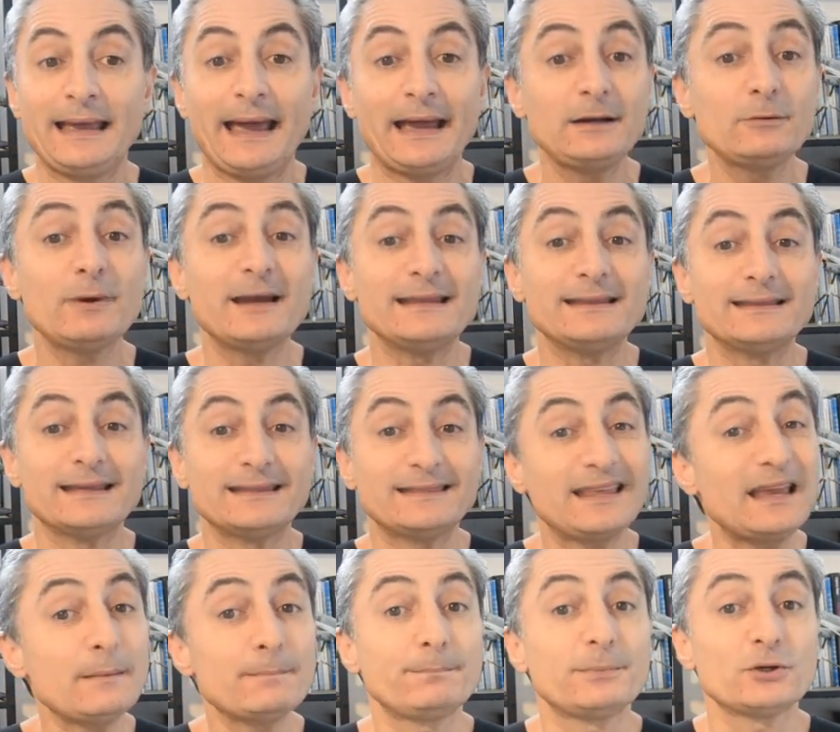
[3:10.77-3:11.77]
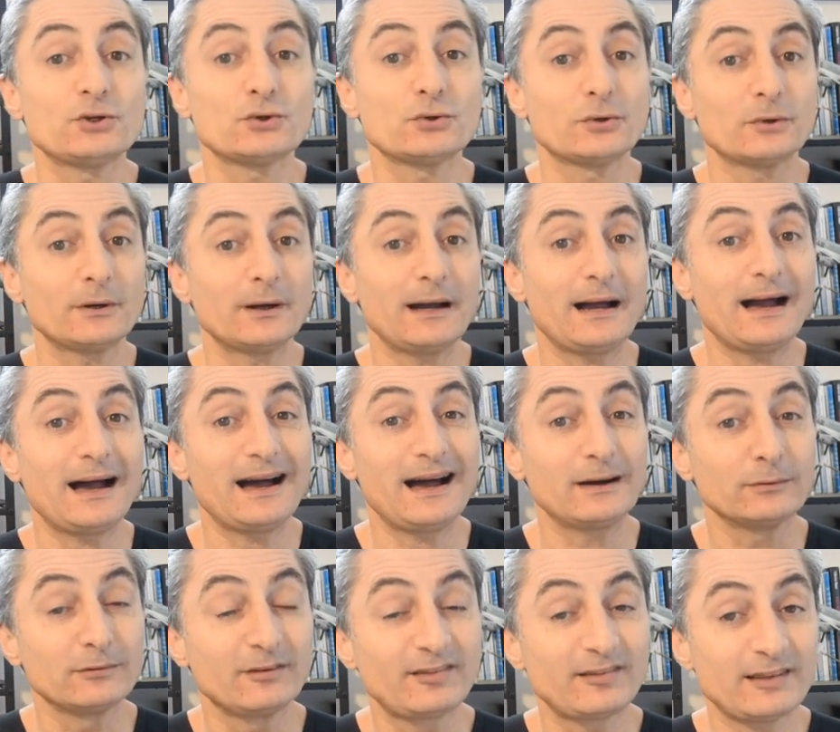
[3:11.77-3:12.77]
anyway, the temperature
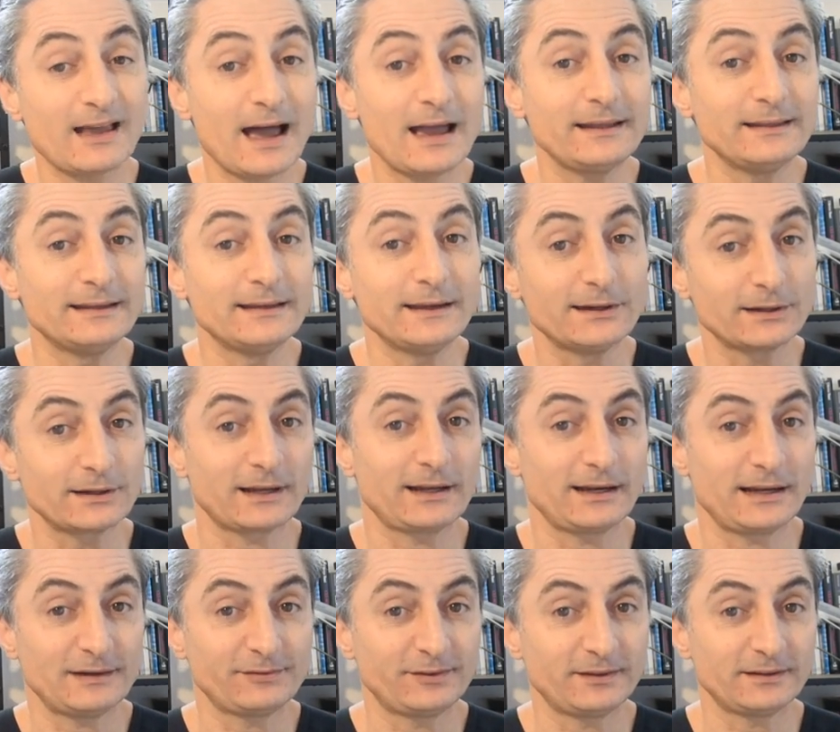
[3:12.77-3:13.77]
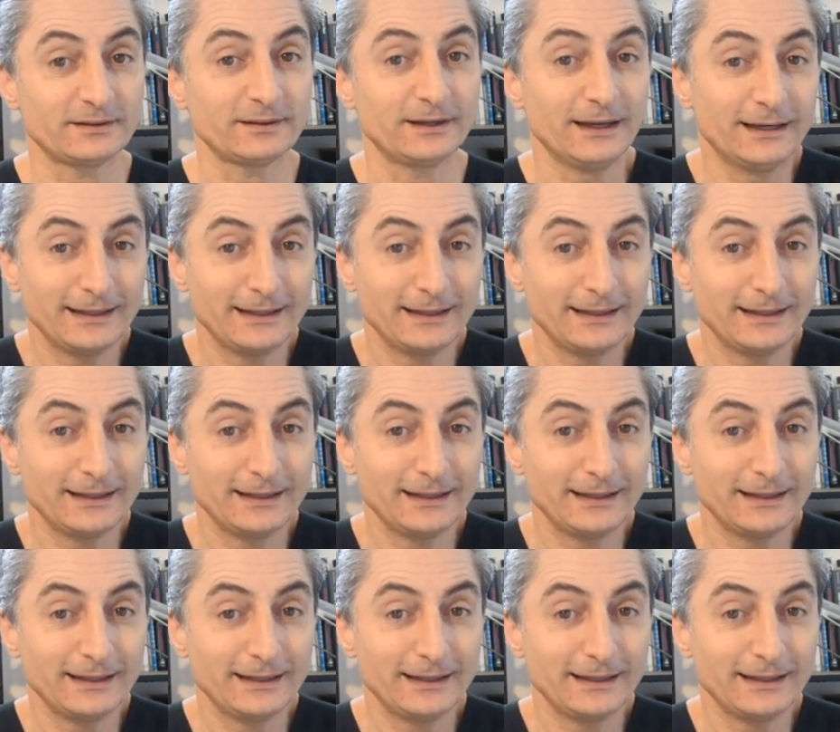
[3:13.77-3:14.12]
outside the aircraft,